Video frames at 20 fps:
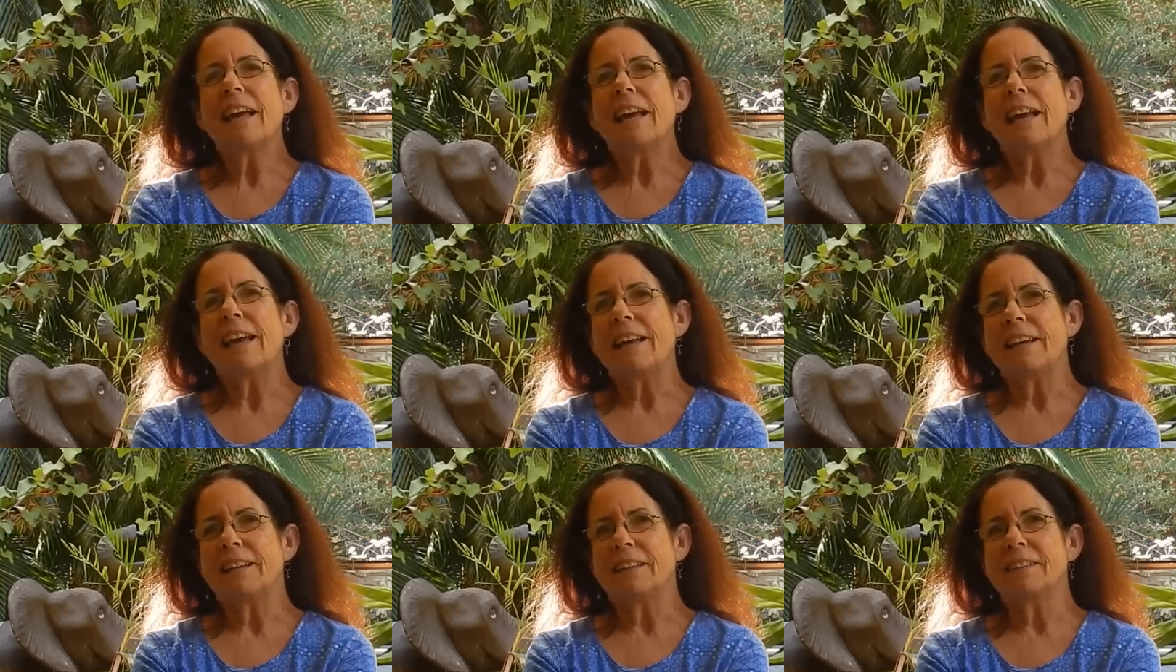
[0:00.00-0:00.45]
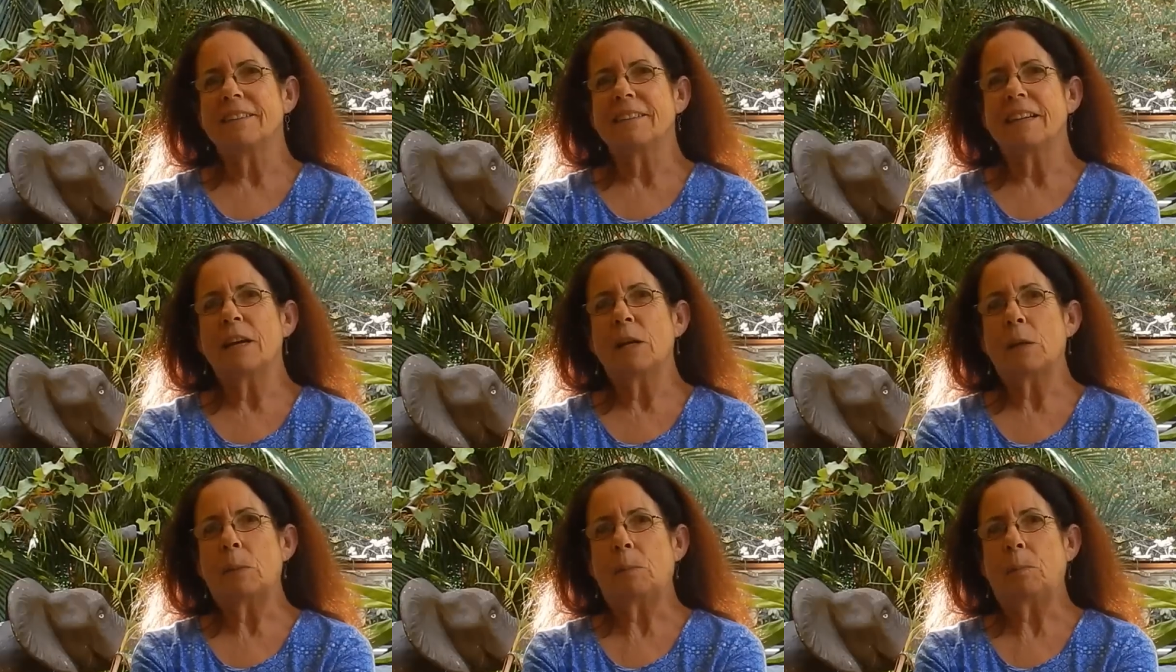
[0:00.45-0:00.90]
And
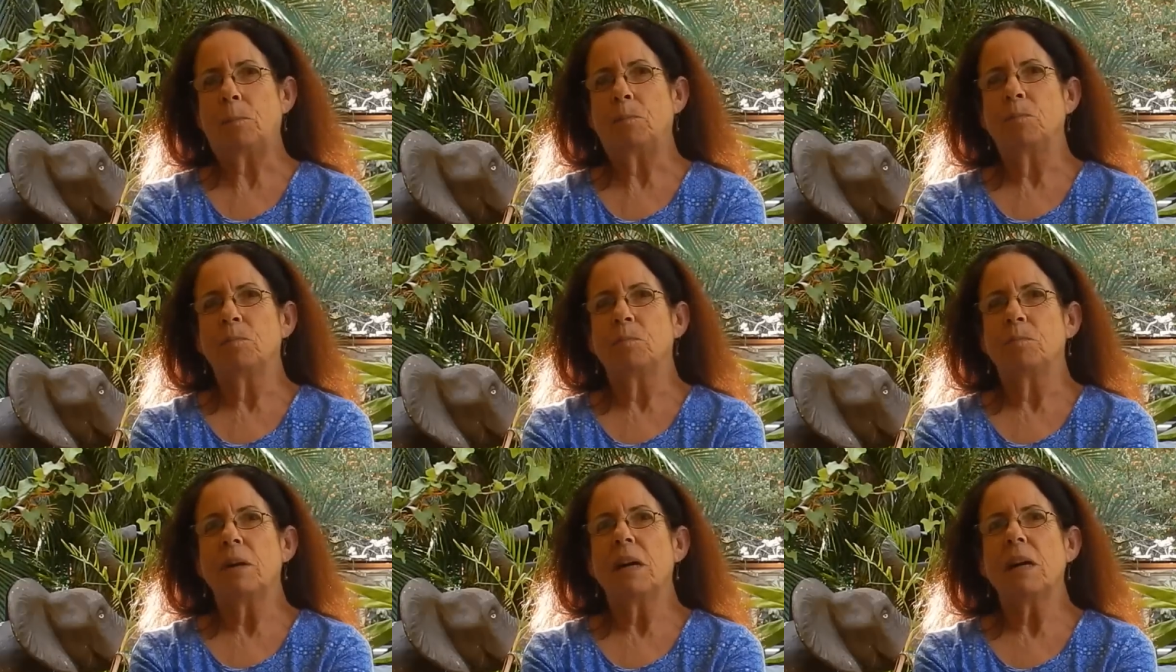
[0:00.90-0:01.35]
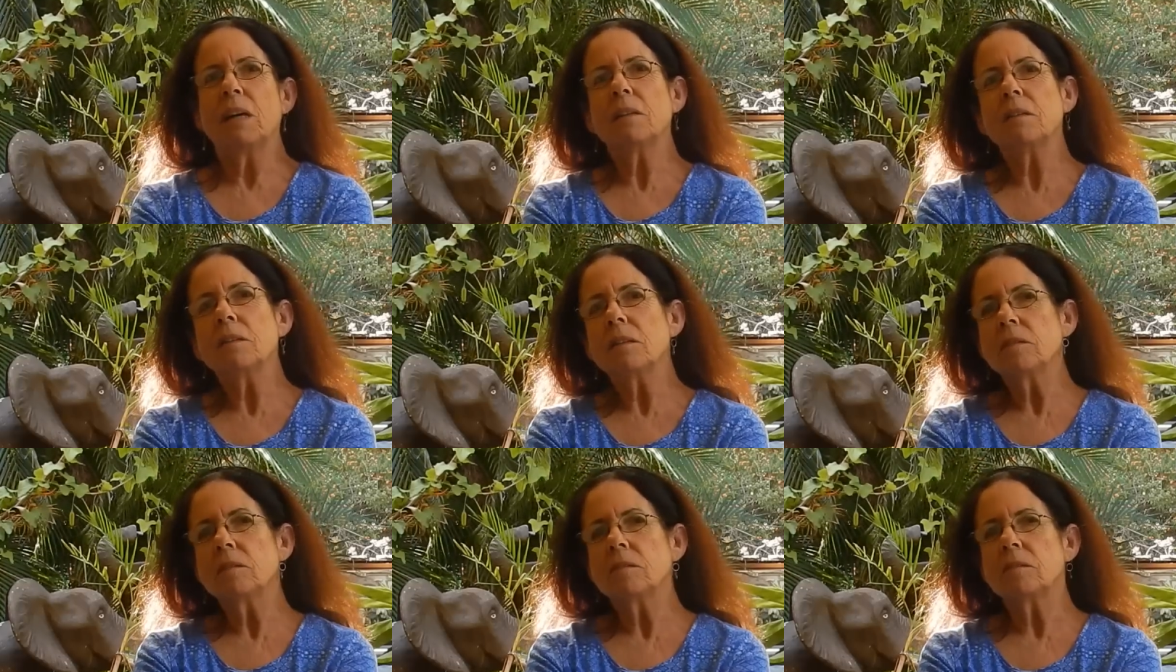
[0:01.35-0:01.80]
part
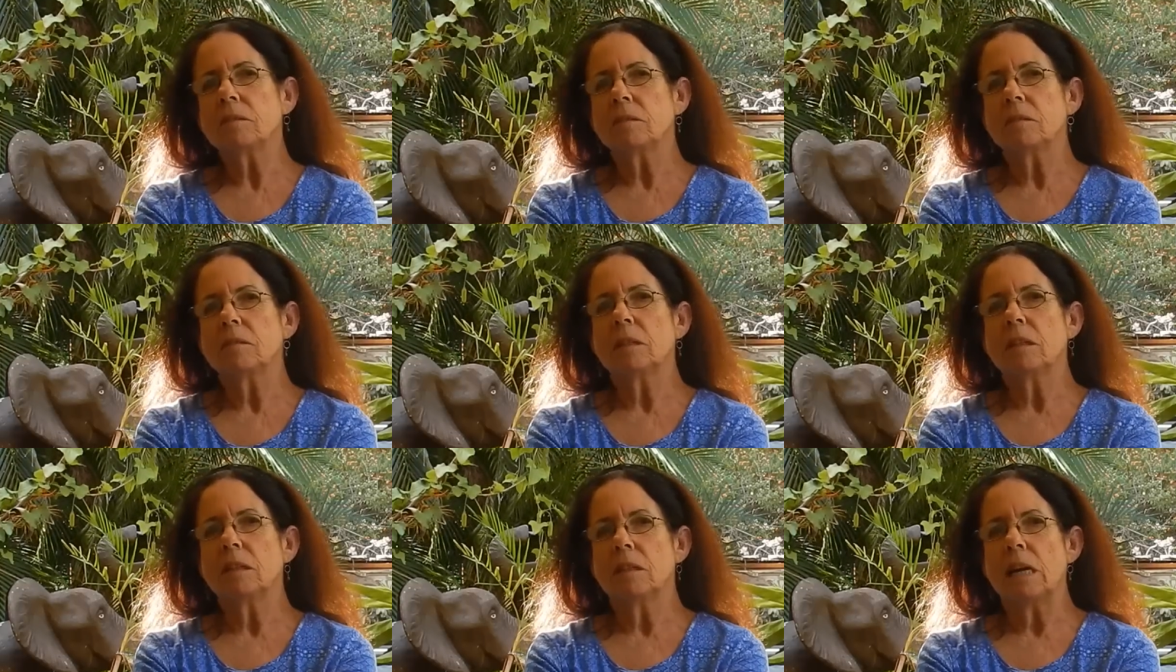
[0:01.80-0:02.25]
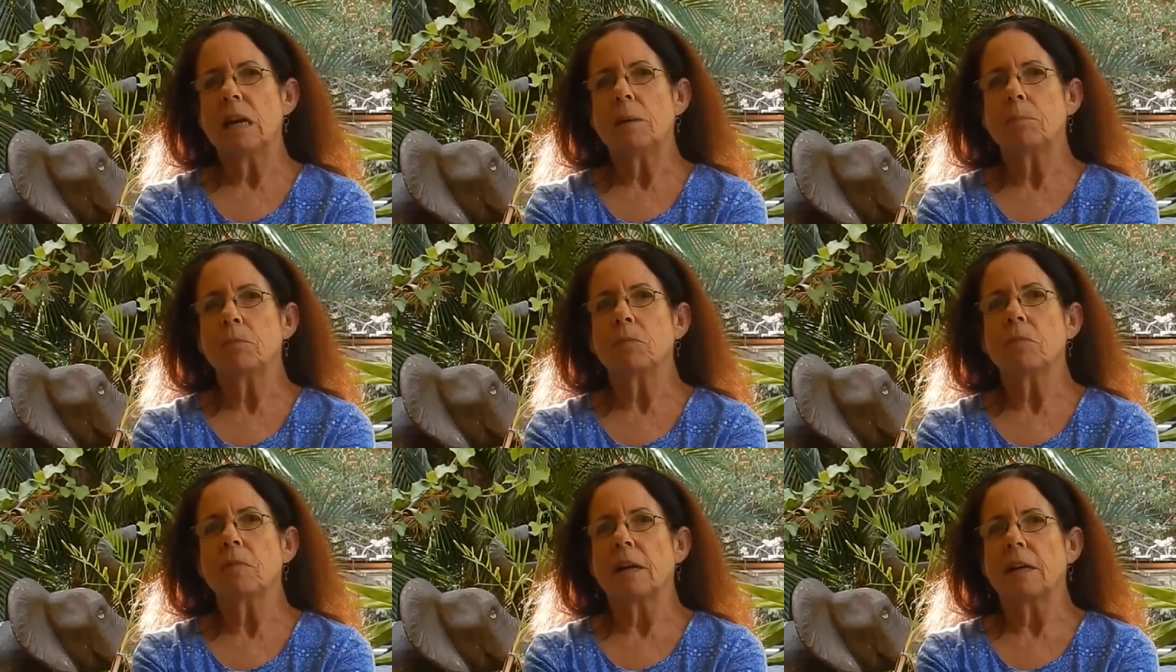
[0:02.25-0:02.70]
of this
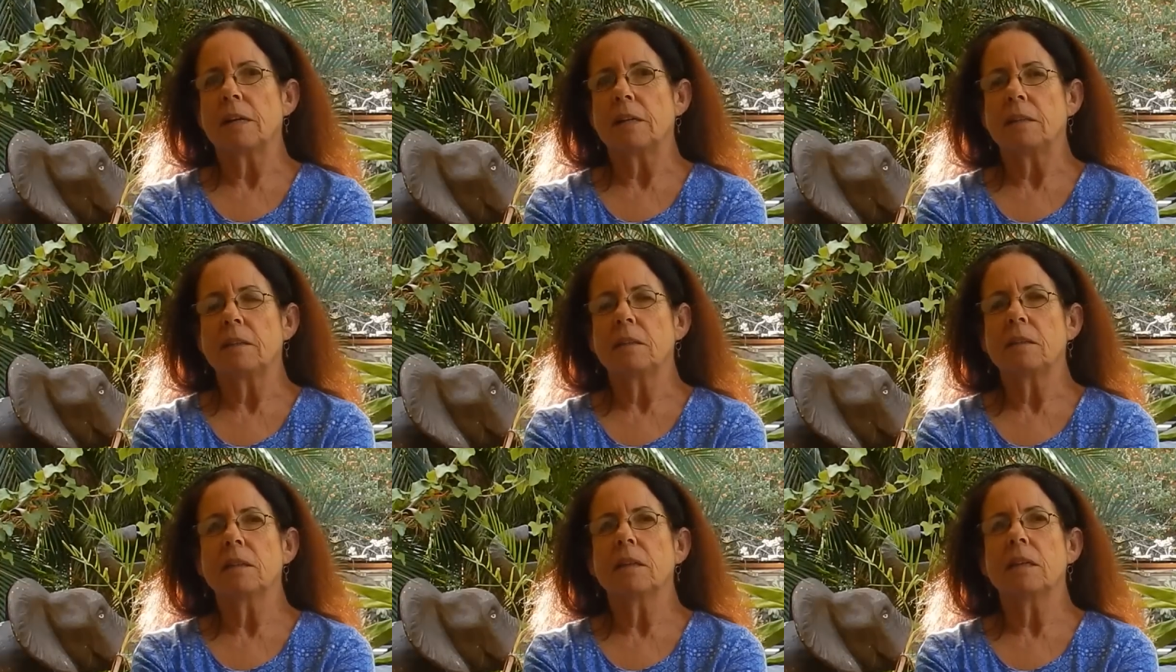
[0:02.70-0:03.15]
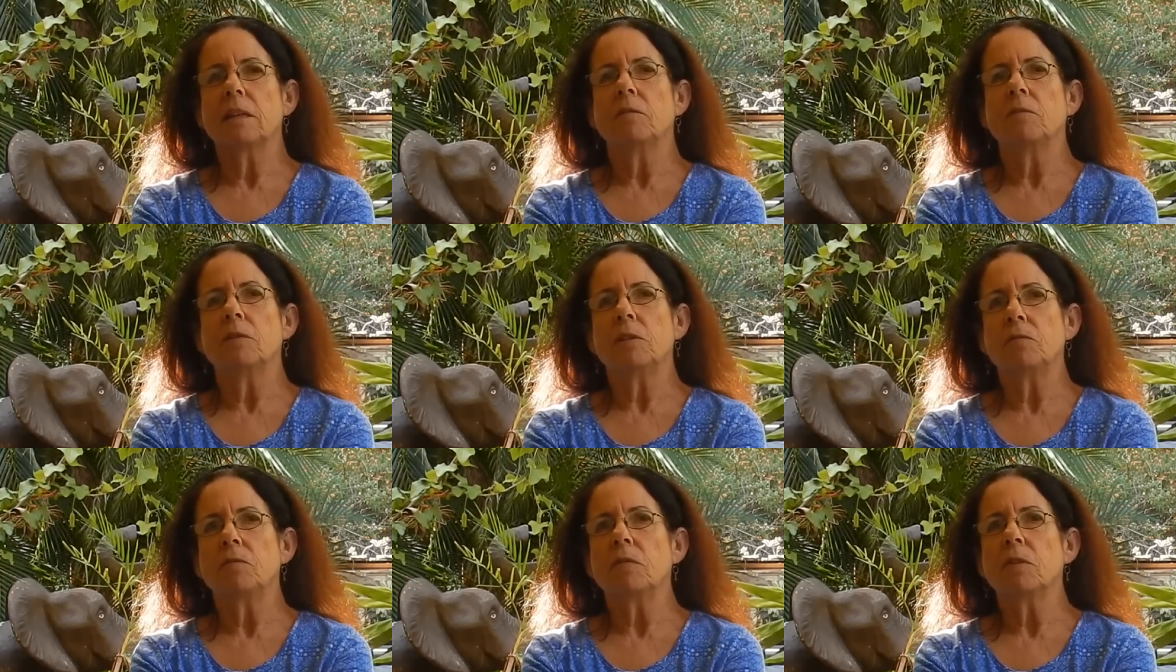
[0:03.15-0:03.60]
upgrade
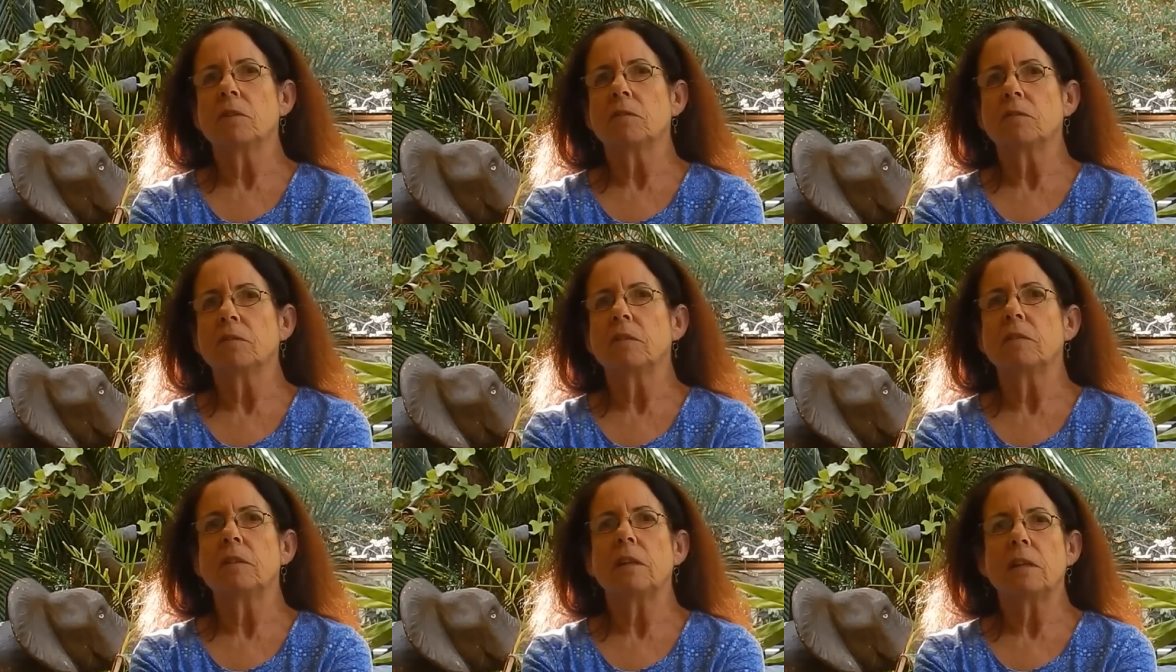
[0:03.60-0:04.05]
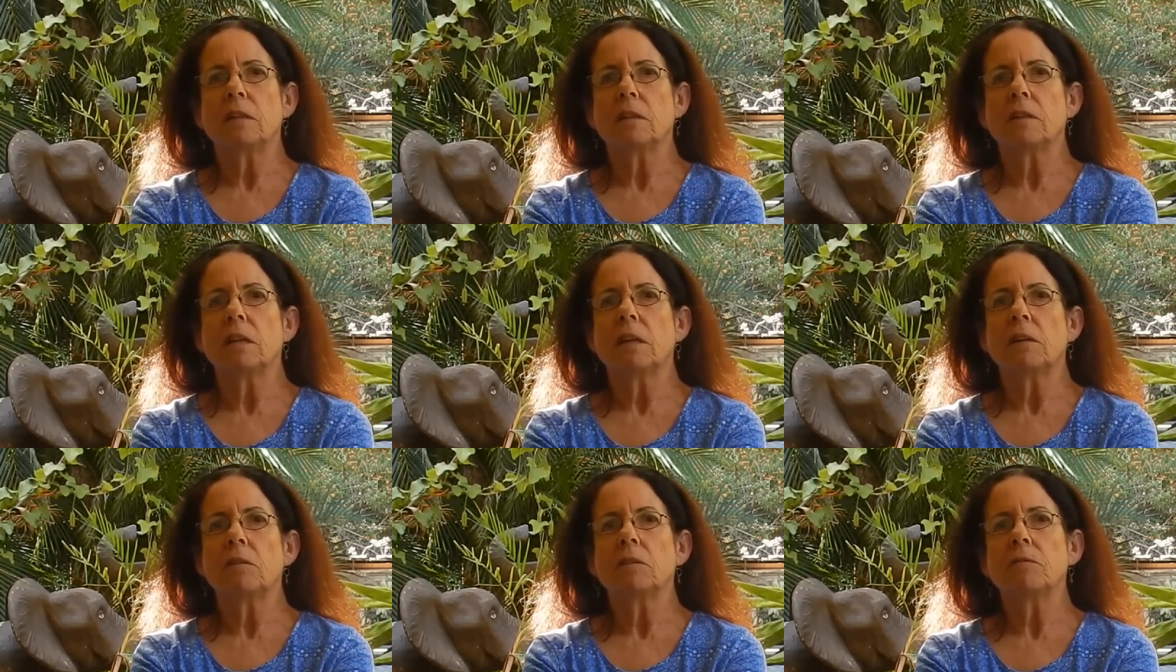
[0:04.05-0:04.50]
involved a
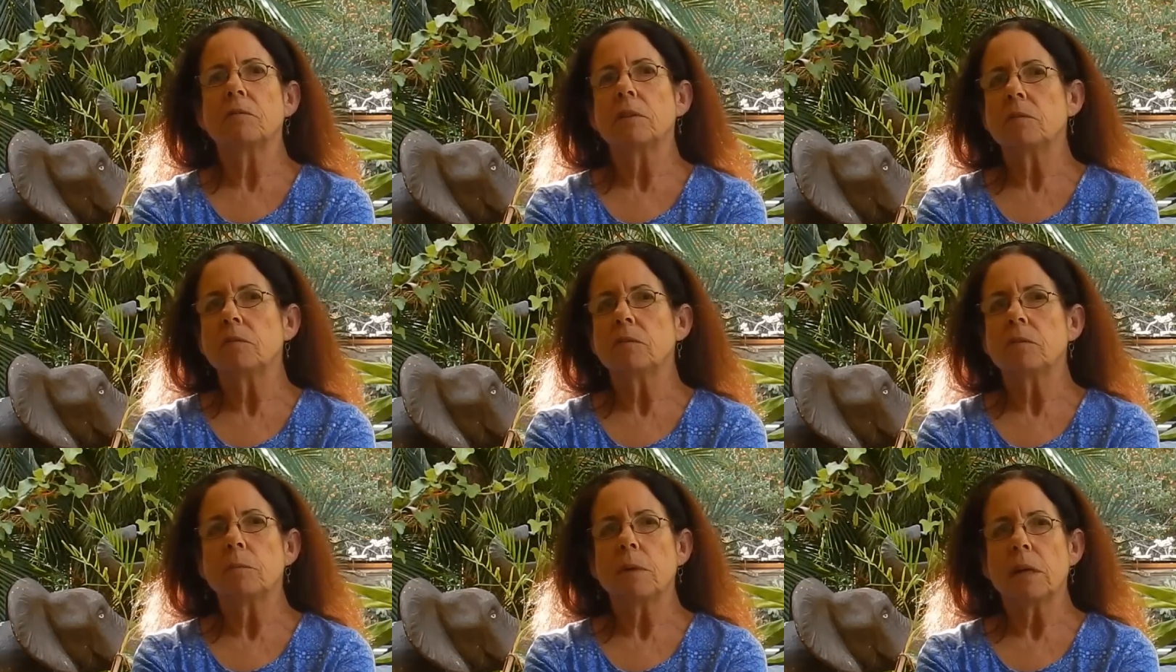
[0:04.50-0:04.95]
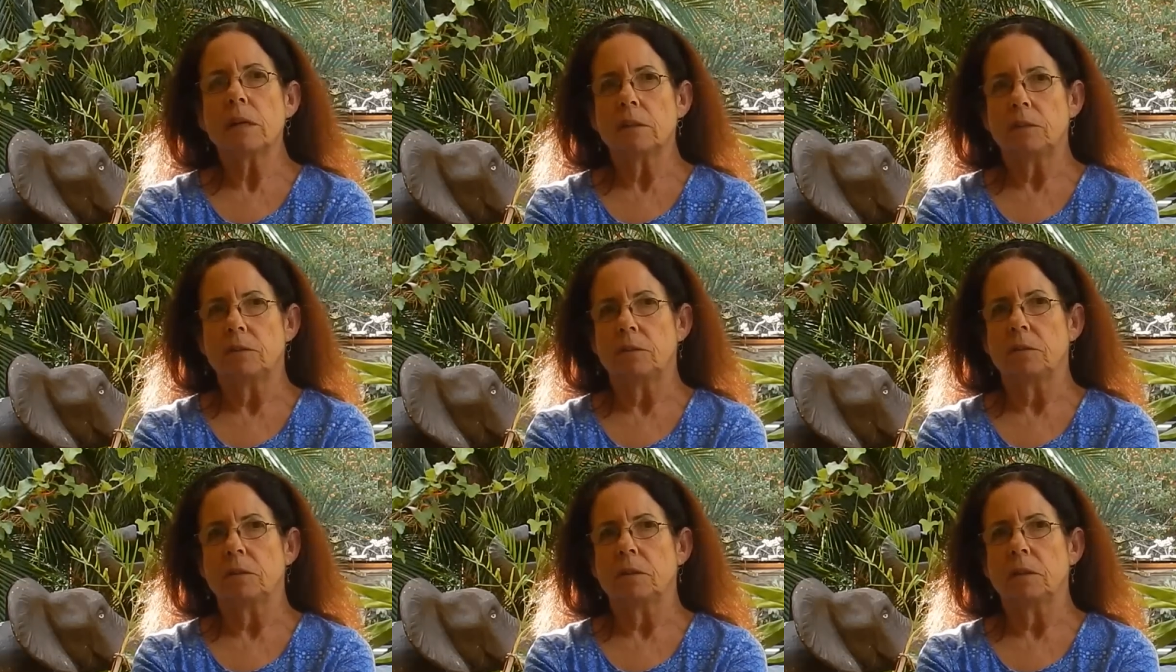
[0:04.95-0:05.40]
download of
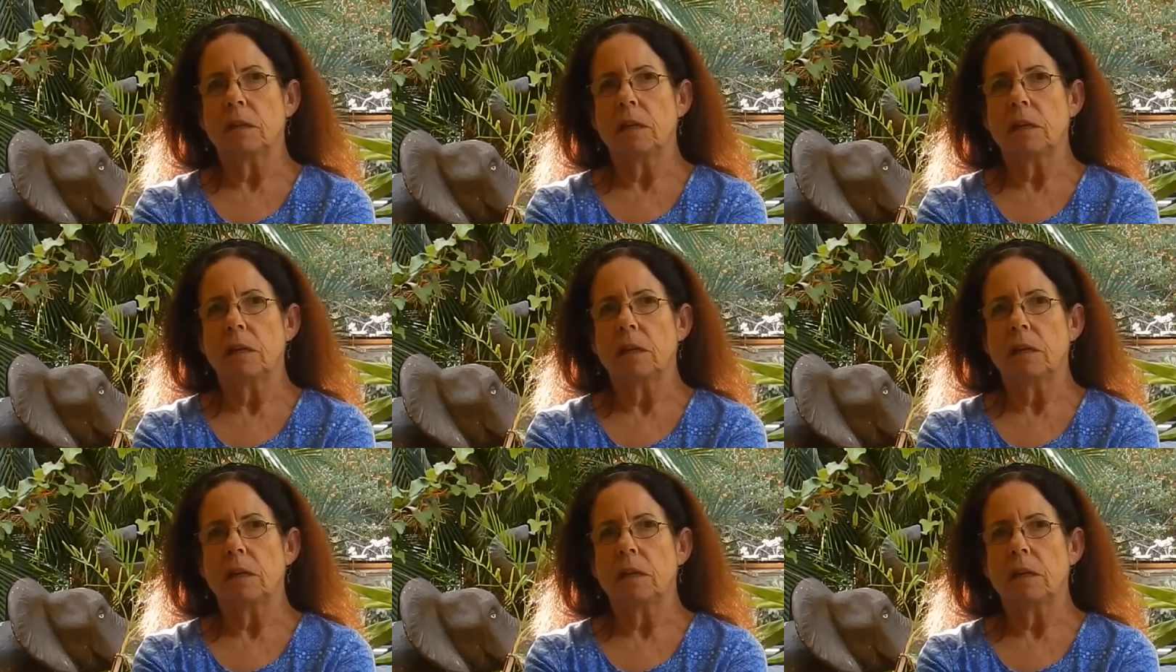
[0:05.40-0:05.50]
information,